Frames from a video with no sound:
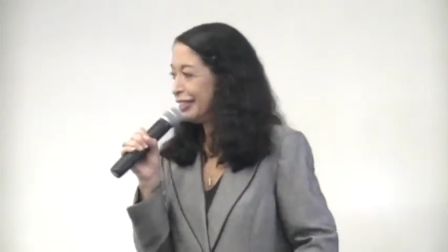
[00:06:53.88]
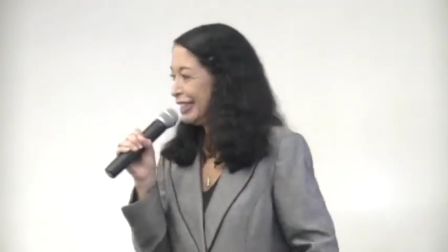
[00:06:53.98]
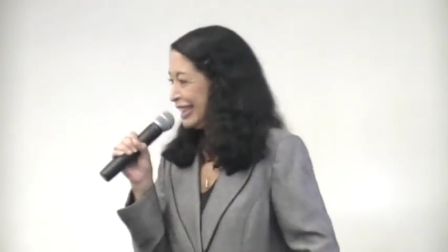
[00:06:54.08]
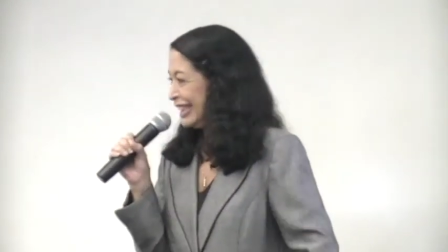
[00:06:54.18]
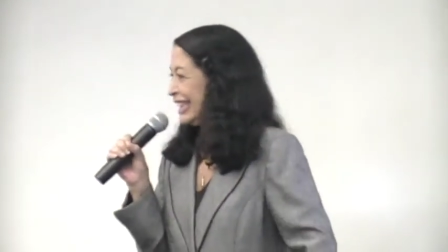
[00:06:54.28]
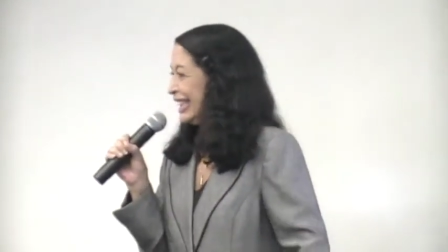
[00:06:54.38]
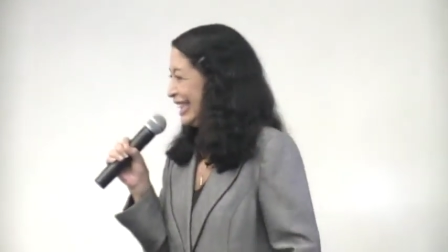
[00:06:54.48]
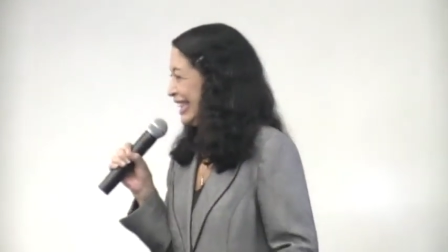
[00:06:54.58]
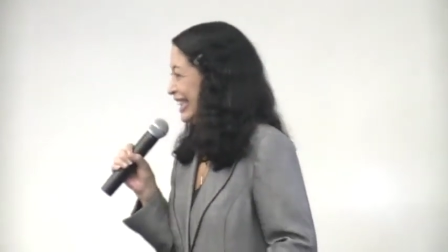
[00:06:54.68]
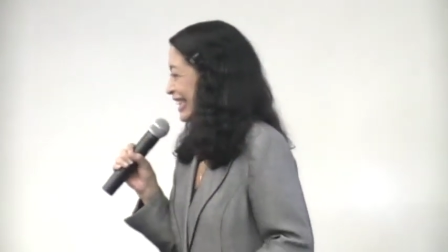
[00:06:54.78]

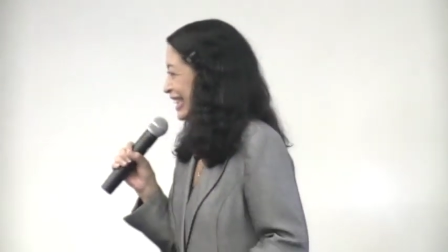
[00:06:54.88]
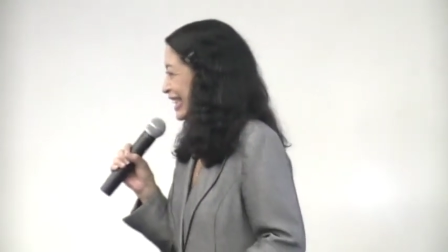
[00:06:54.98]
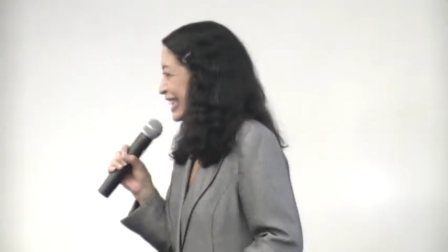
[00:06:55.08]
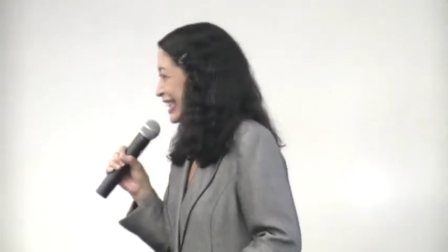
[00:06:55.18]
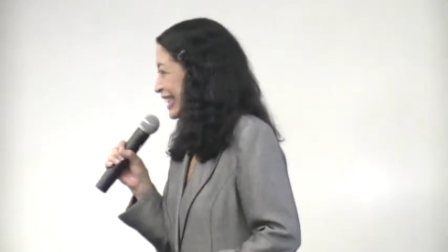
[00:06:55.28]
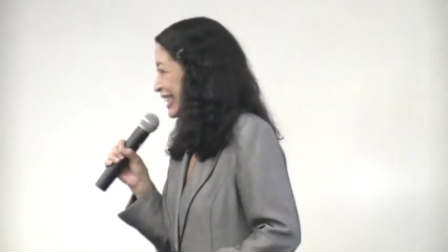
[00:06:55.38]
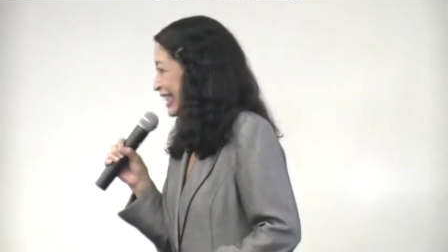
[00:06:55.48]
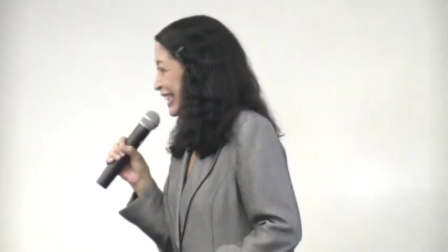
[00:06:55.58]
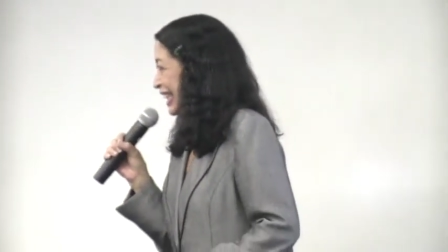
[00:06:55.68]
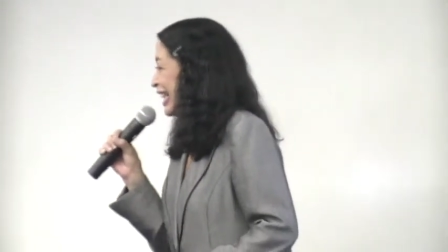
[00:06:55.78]
Right.
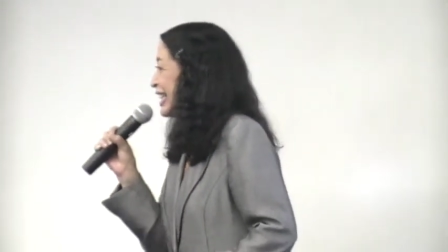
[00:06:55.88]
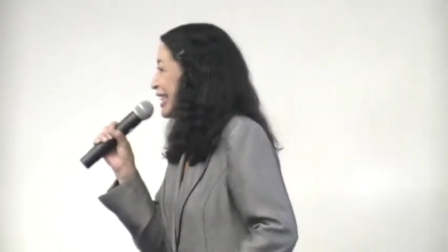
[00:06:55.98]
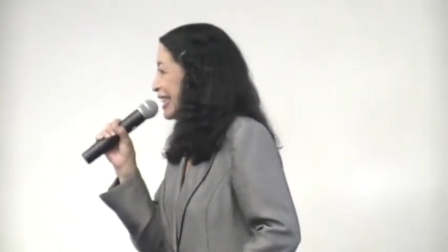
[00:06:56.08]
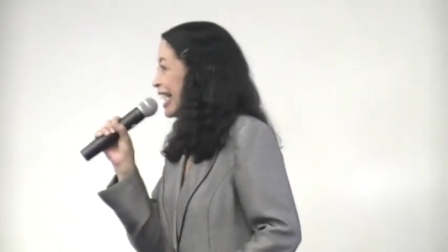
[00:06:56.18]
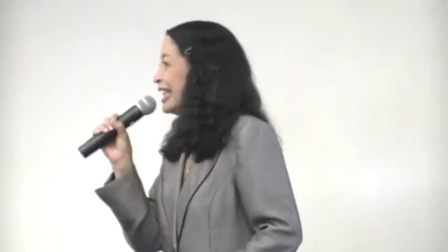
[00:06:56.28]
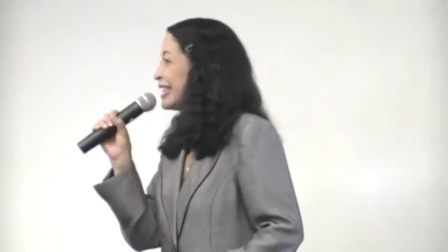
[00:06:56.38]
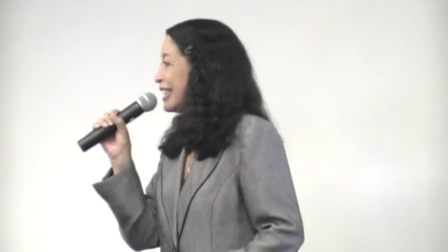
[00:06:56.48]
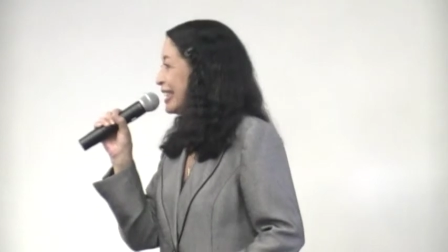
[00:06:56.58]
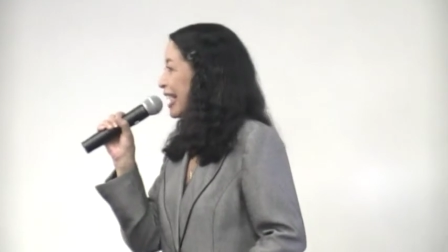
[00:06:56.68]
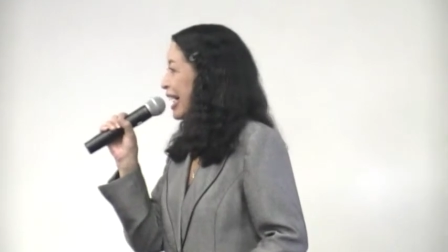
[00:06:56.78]
Today is
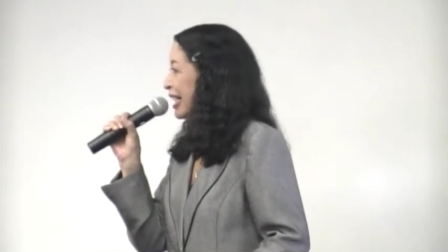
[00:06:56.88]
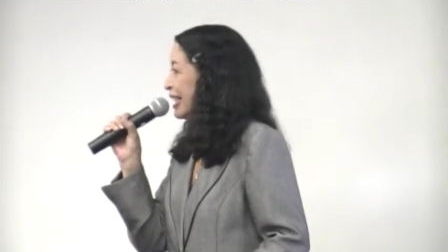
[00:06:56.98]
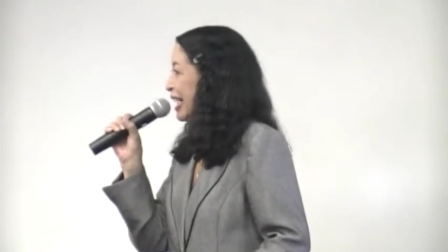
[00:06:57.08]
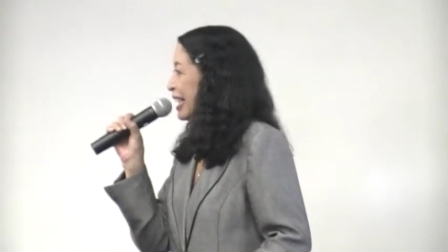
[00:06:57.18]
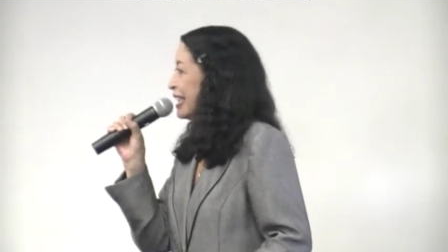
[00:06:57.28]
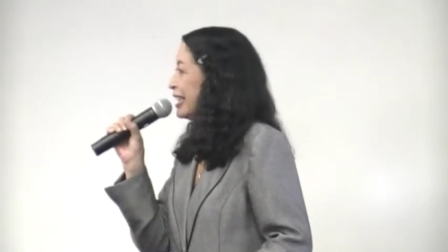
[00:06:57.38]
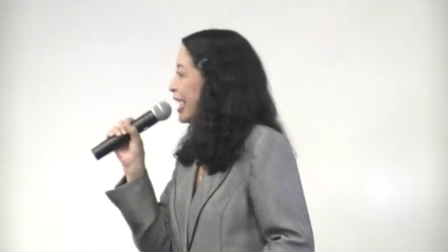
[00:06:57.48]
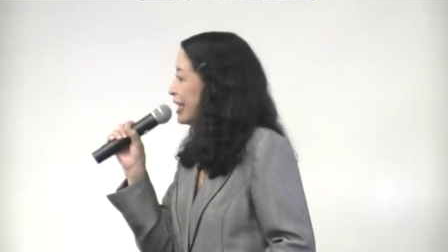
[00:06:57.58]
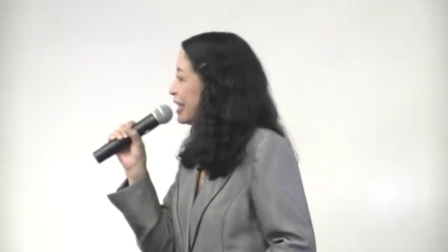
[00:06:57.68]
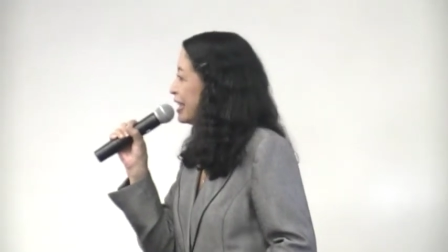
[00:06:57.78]
the day.
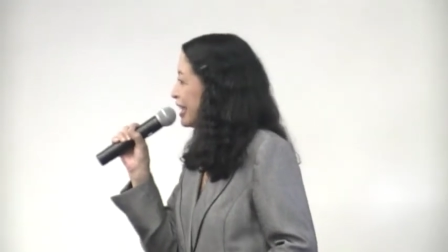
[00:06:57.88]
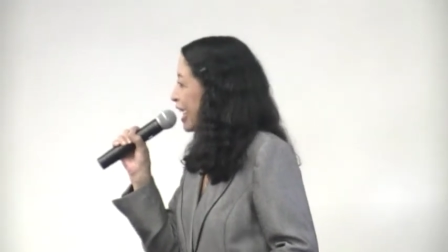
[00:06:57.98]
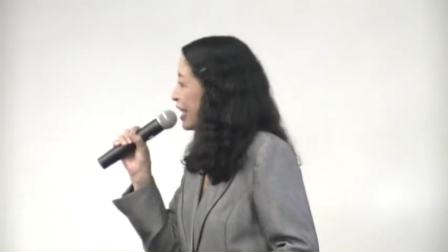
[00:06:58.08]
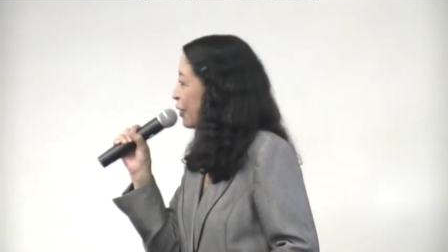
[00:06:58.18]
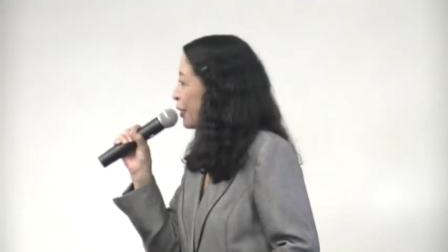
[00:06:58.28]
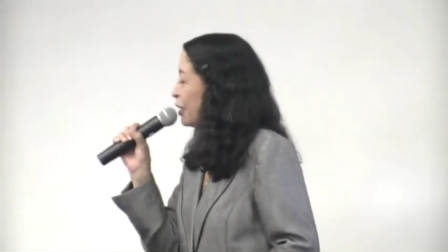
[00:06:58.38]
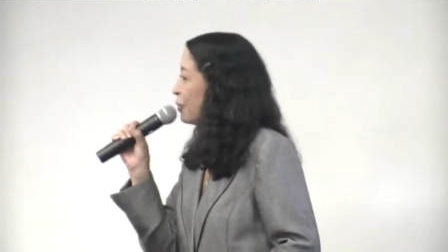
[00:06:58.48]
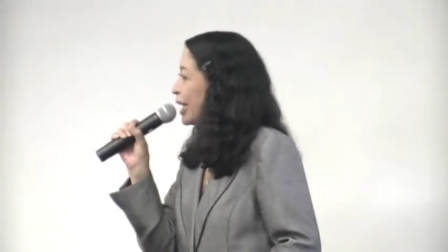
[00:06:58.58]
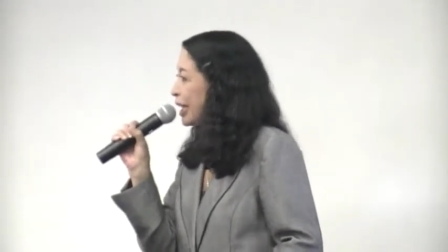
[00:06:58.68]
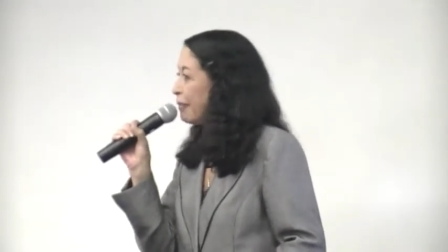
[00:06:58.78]
Today is the day that we
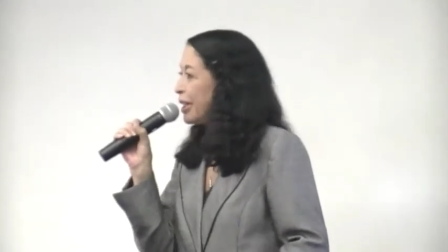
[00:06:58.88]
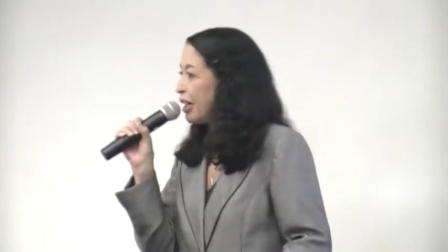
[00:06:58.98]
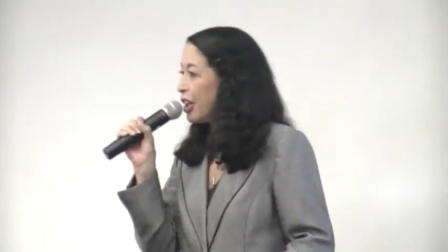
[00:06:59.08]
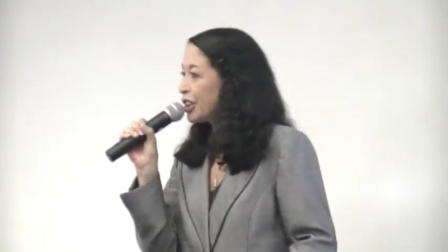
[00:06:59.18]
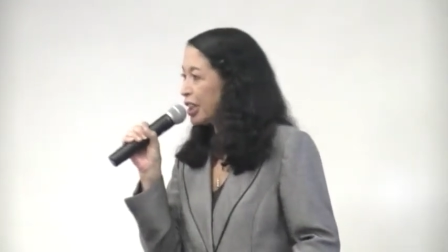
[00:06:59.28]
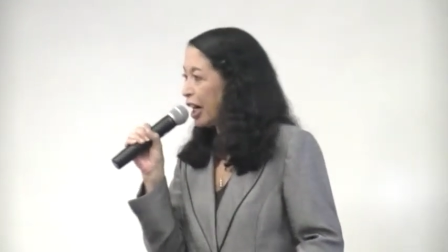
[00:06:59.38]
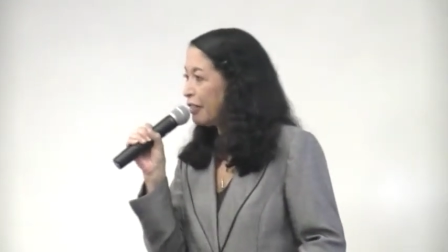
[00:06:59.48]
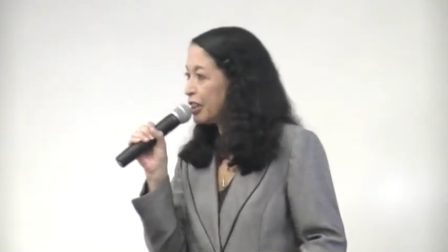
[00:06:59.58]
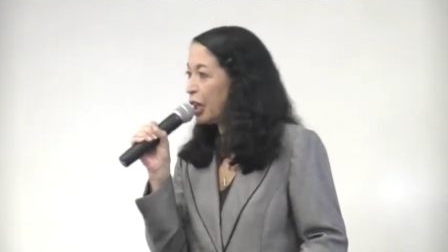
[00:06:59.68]
recommit ourselves,